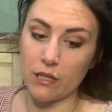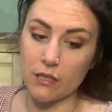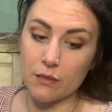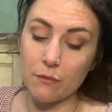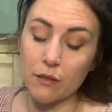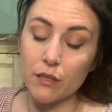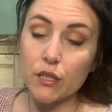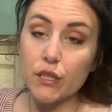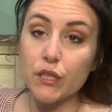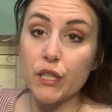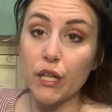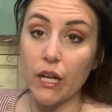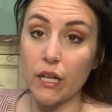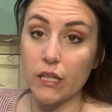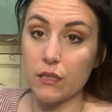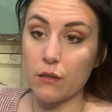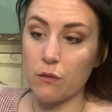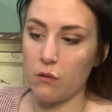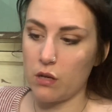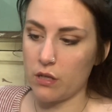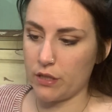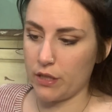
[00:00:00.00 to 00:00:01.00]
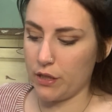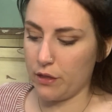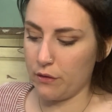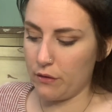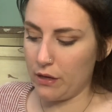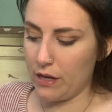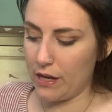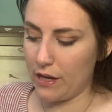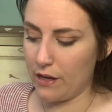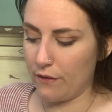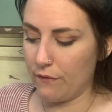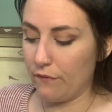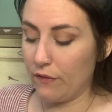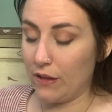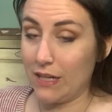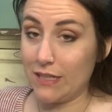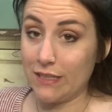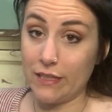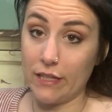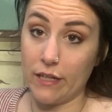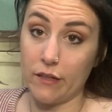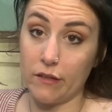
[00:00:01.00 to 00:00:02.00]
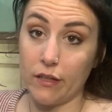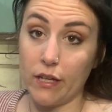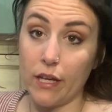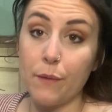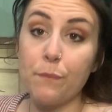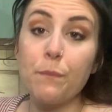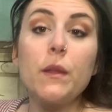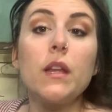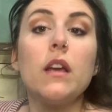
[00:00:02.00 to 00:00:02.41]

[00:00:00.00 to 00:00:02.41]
as much as she doesn't want to and flies to Italy.